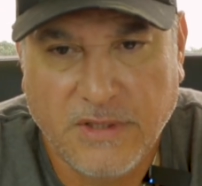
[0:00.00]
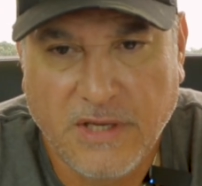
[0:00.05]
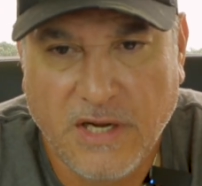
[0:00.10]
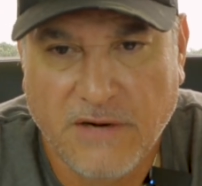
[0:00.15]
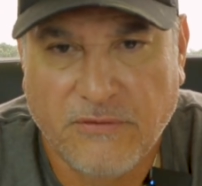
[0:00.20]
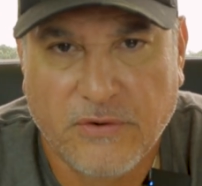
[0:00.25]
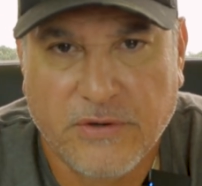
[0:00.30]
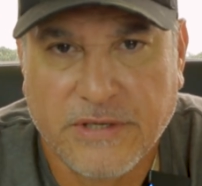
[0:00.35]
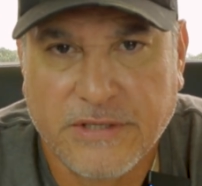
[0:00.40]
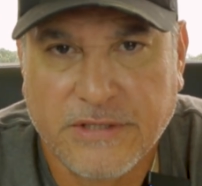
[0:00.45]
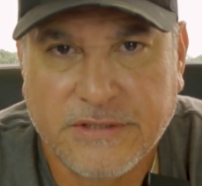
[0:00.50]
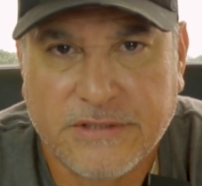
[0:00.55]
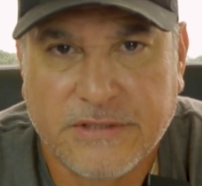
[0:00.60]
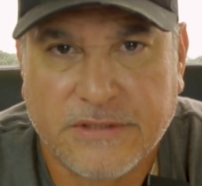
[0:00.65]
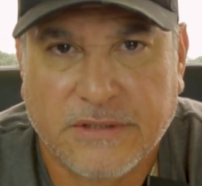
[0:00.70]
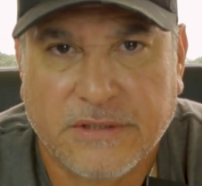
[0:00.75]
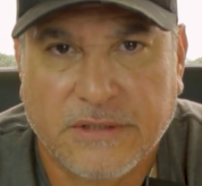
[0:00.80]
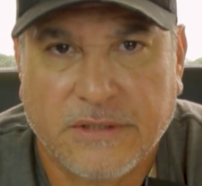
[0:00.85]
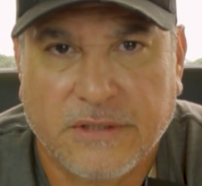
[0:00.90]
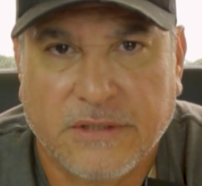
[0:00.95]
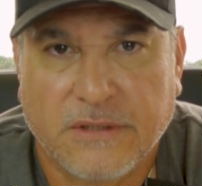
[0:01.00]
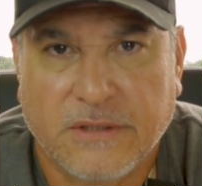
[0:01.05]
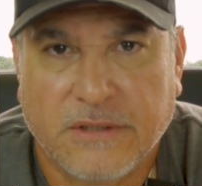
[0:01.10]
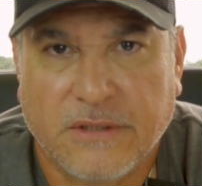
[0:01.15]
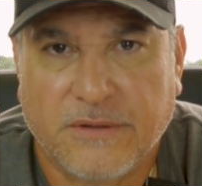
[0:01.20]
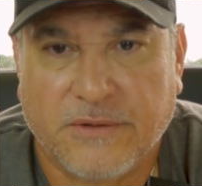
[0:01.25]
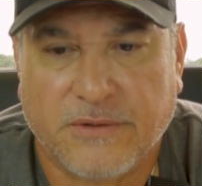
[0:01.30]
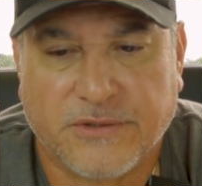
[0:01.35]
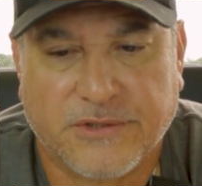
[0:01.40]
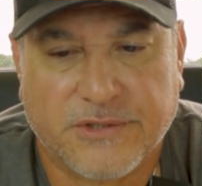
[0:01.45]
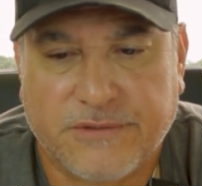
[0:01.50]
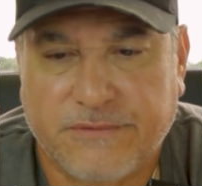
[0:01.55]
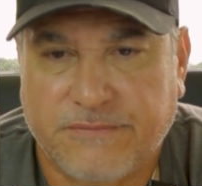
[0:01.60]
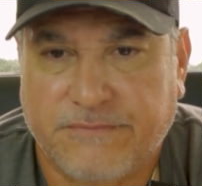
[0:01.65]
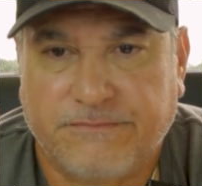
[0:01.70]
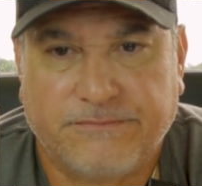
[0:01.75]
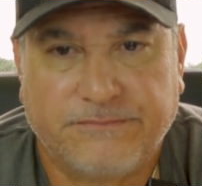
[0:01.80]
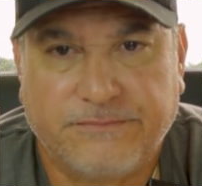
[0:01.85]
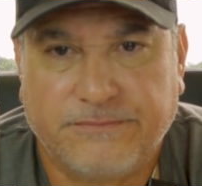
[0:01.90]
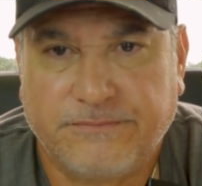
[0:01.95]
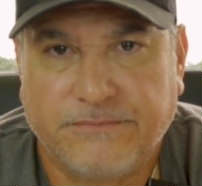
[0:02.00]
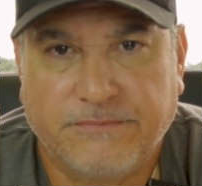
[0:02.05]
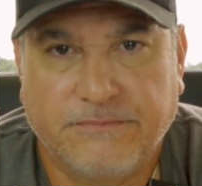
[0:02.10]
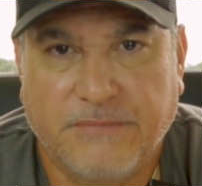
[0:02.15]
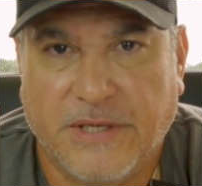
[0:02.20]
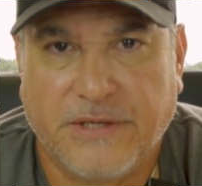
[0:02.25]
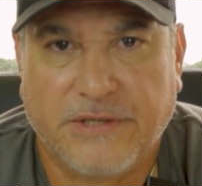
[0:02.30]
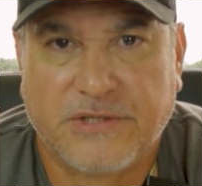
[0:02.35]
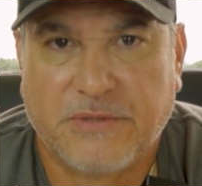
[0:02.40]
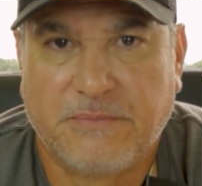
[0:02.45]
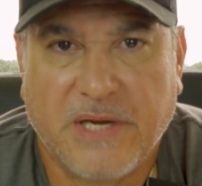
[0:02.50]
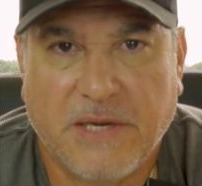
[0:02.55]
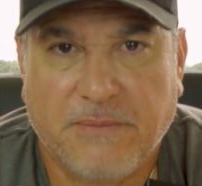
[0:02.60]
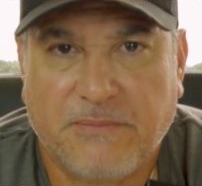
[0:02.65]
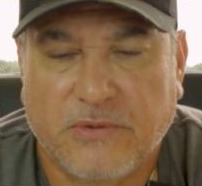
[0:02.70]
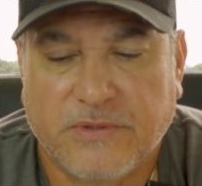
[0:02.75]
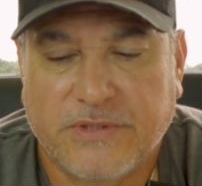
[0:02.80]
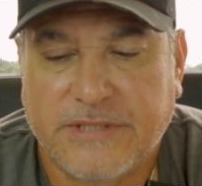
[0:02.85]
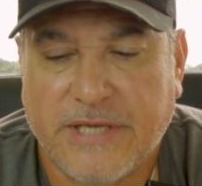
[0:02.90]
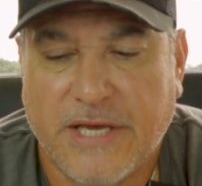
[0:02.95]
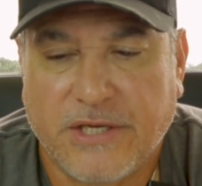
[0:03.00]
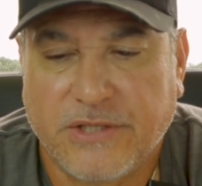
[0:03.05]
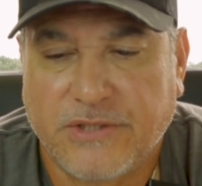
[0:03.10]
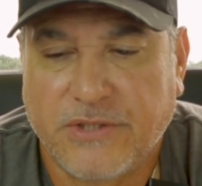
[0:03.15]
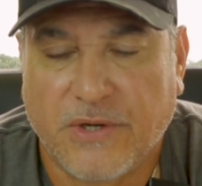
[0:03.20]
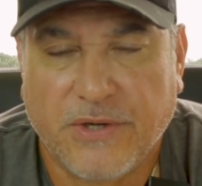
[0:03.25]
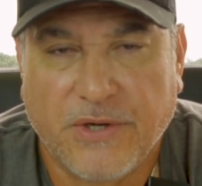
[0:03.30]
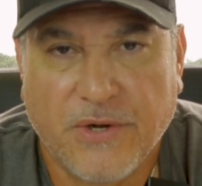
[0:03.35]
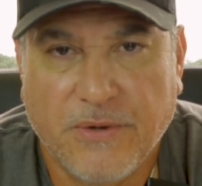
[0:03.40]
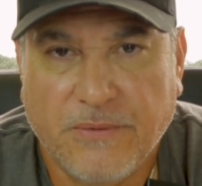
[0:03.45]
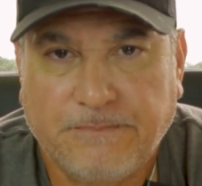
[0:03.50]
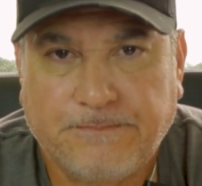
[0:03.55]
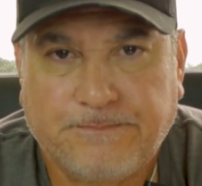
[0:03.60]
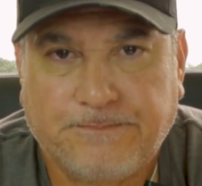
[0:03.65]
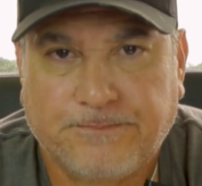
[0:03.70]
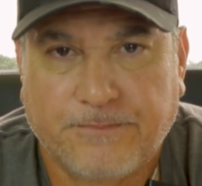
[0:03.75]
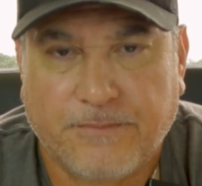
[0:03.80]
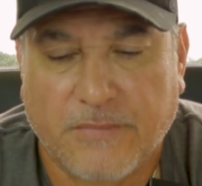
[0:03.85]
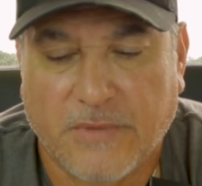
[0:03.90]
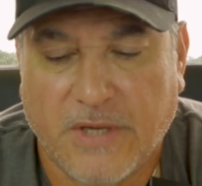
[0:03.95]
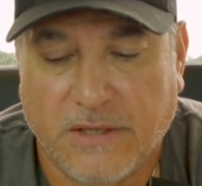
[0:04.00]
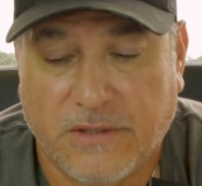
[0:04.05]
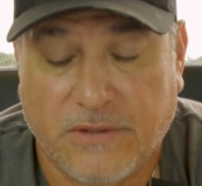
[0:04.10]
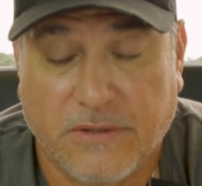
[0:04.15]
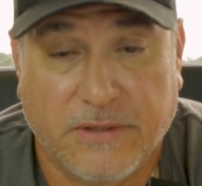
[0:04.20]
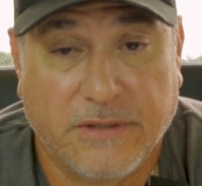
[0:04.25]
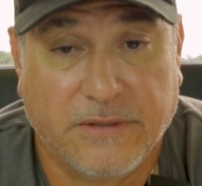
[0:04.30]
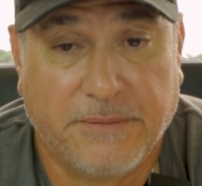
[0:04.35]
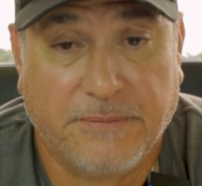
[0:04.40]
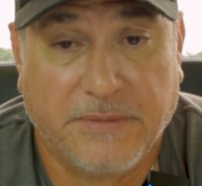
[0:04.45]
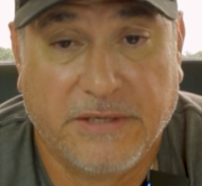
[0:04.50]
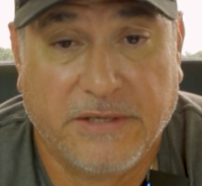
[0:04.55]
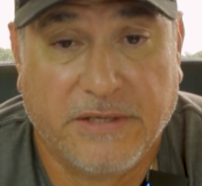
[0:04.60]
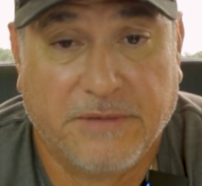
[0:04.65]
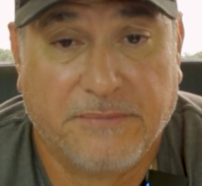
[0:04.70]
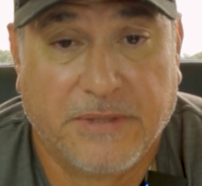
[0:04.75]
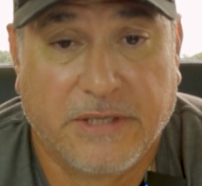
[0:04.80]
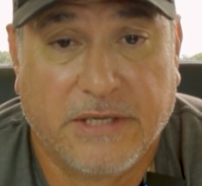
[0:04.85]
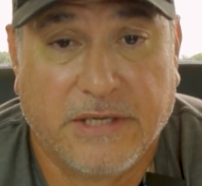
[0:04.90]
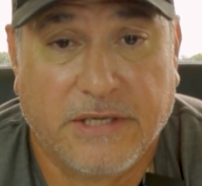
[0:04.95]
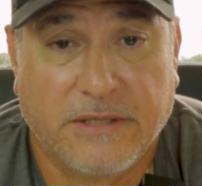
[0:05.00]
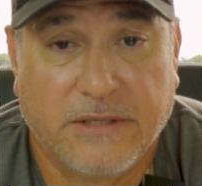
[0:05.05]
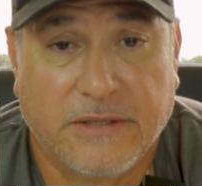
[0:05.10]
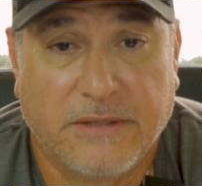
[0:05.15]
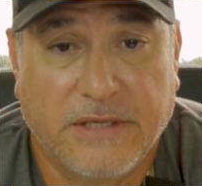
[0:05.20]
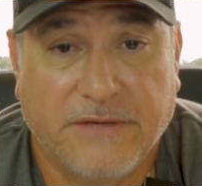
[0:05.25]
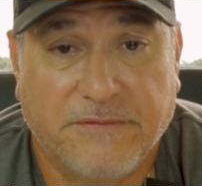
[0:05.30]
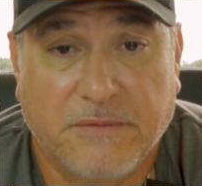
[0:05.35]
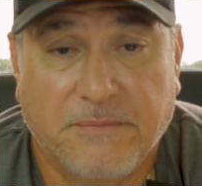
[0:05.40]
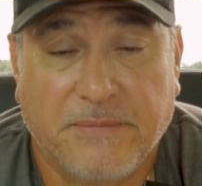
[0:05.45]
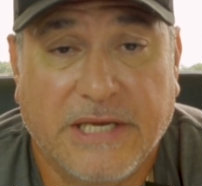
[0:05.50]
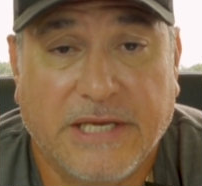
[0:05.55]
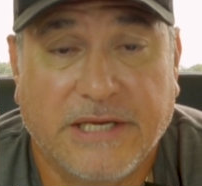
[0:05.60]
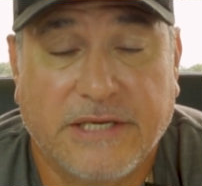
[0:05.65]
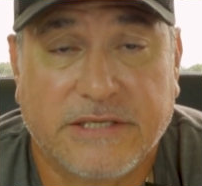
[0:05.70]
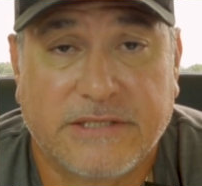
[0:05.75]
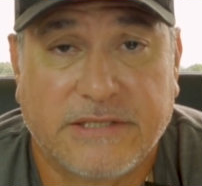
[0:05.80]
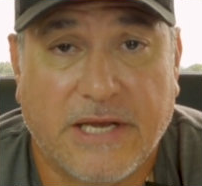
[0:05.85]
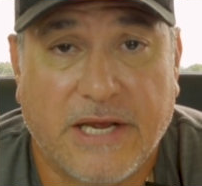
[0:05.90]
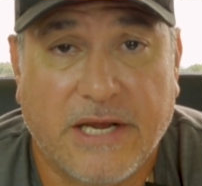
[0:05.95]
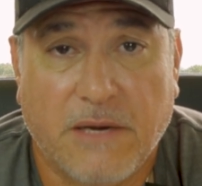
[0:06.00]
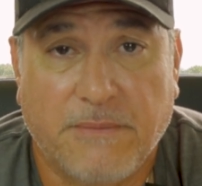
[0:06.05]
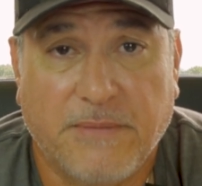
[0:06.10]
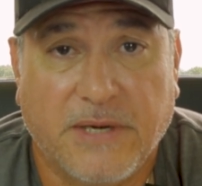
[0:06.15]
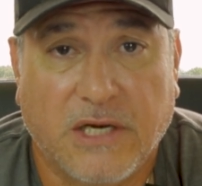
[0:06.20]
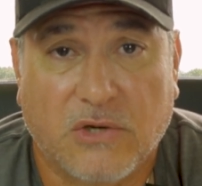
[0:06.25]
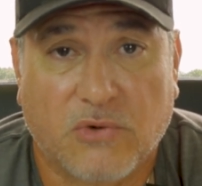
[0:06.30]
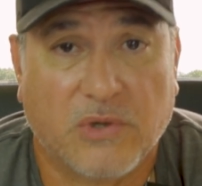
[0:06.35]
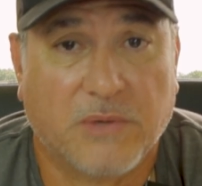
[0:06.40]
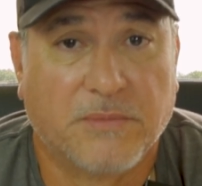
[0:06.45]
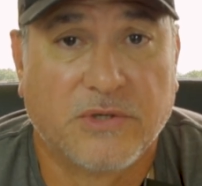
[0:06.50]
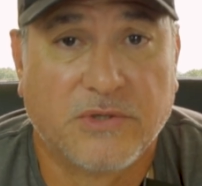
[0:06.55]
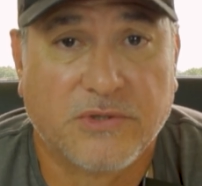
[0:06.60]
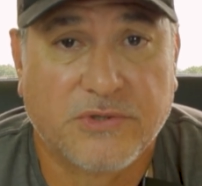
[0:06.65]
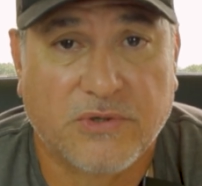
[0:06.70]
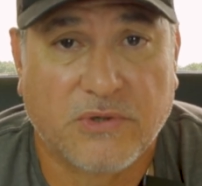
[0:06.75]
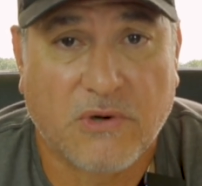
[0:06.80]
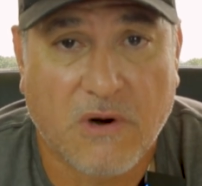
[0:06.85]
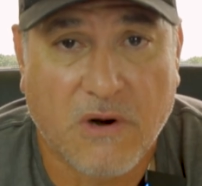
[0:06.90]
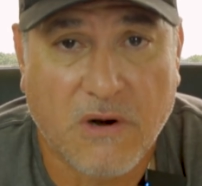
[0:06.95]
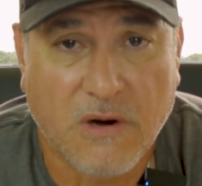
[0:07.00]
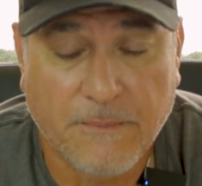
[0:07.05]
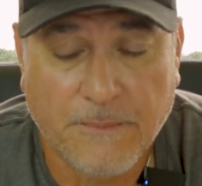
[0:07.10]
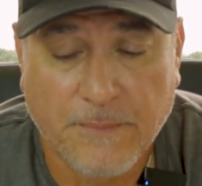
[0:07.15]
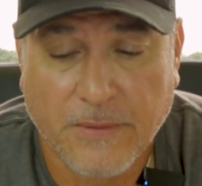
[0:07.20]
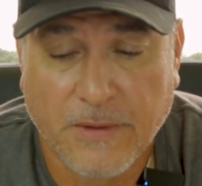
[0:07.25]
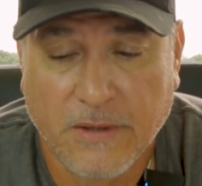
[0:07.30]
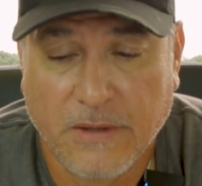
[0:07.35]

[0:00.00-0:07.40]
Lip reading: It never is. There's millions of people in San Antonio. I couldn't even begin to say how many criminals there are.